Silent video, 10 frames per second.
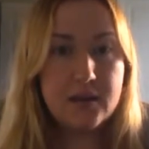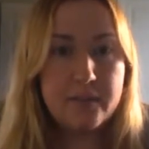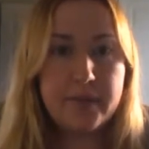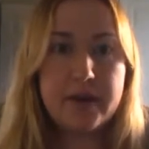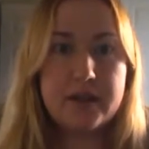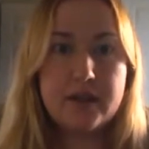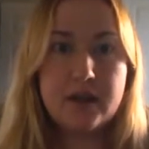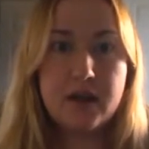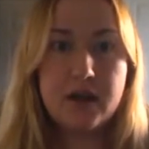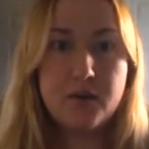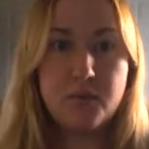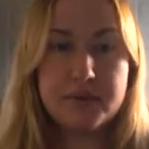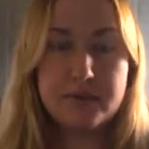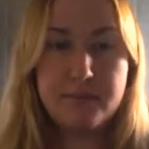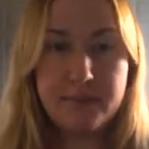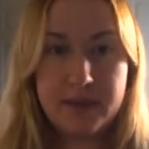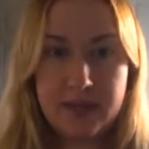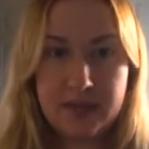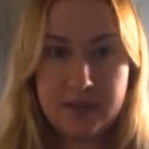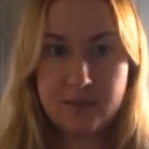But not with
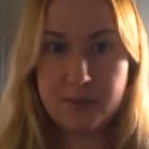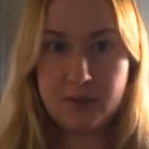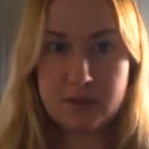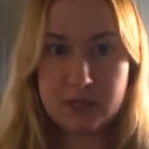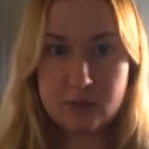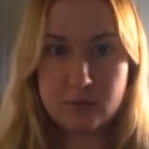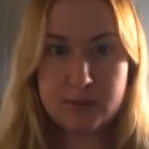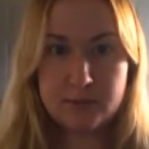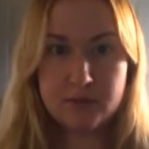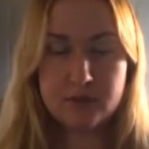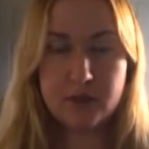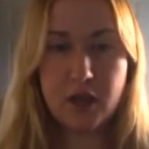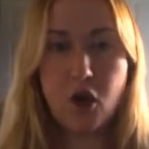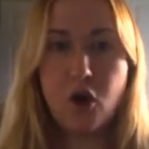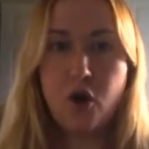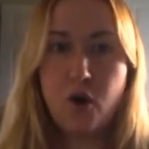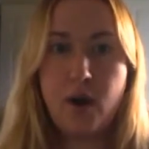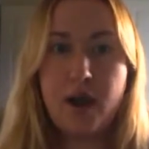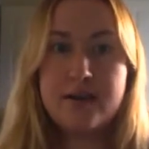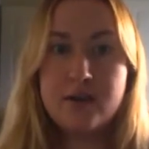me, but with other people. They're like, oh,
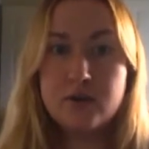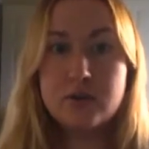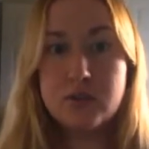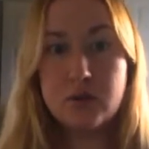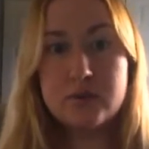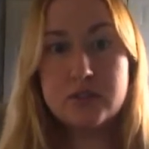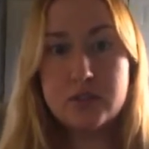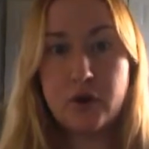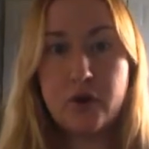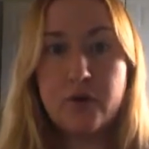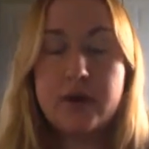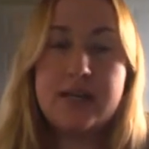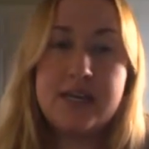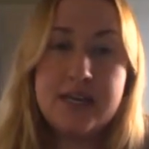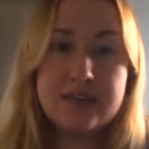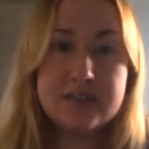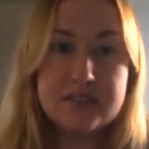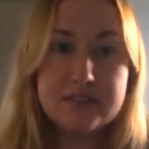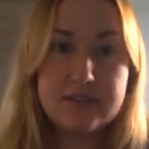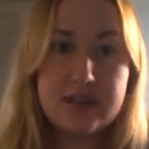I know so-and-so, and he had the
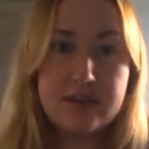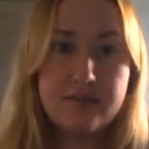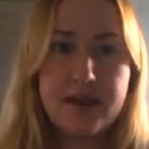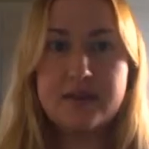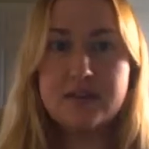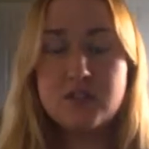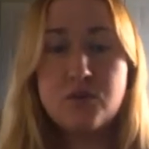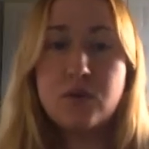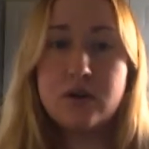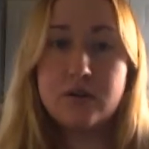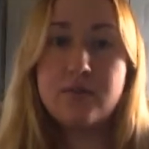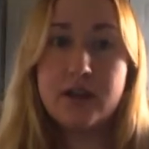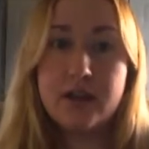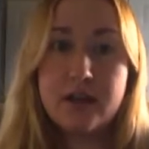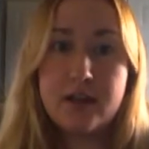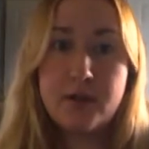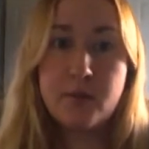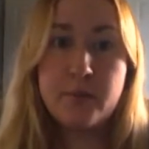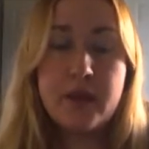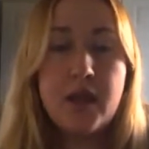sleeve, and it didn't work for
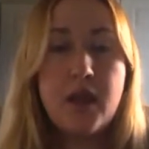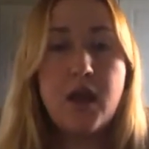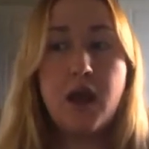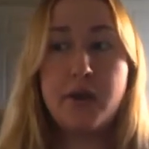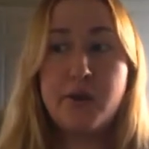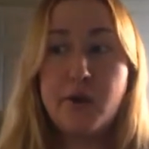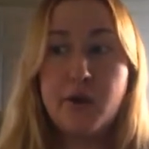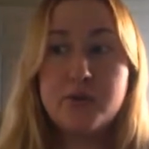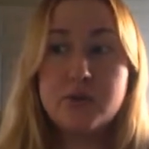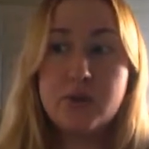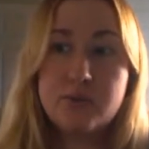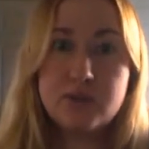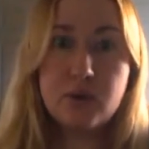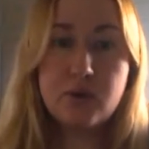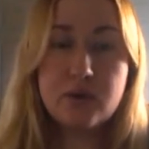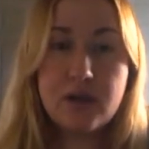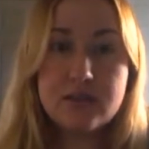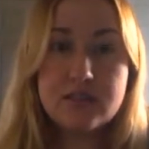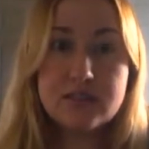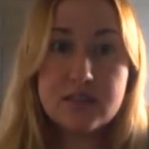him. I know so-and-so who
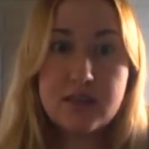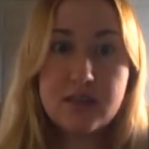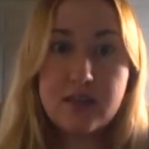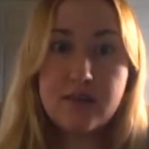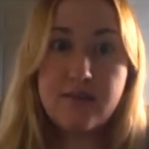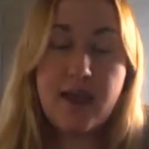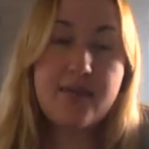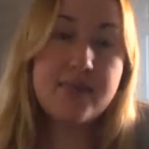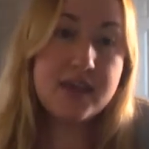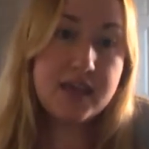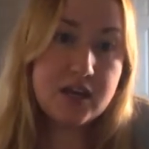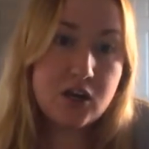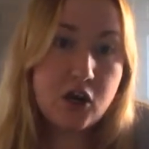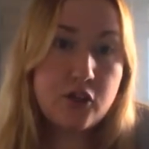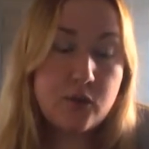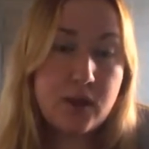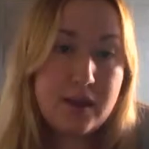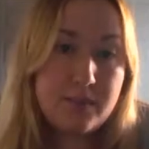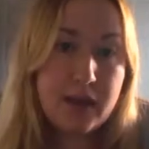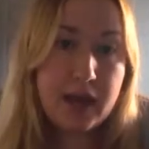got the sleeve, and they gained all their
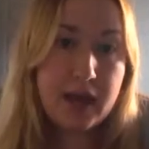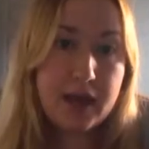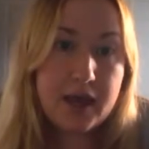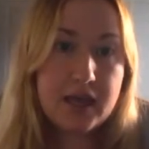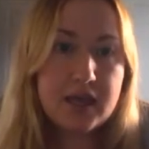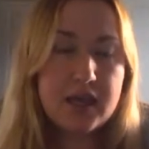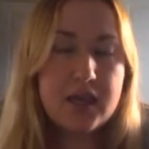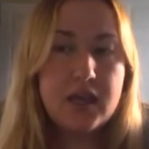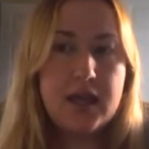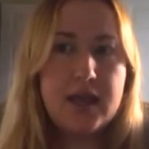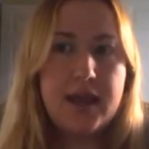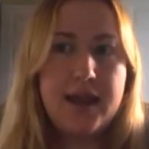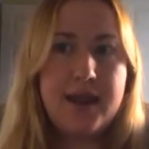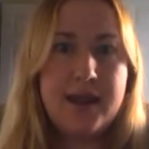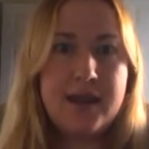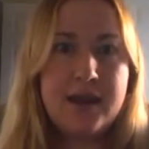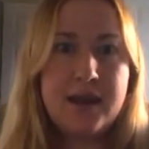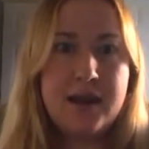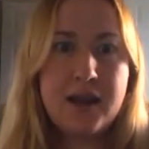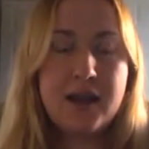weight back.
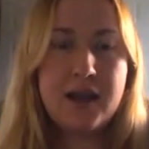And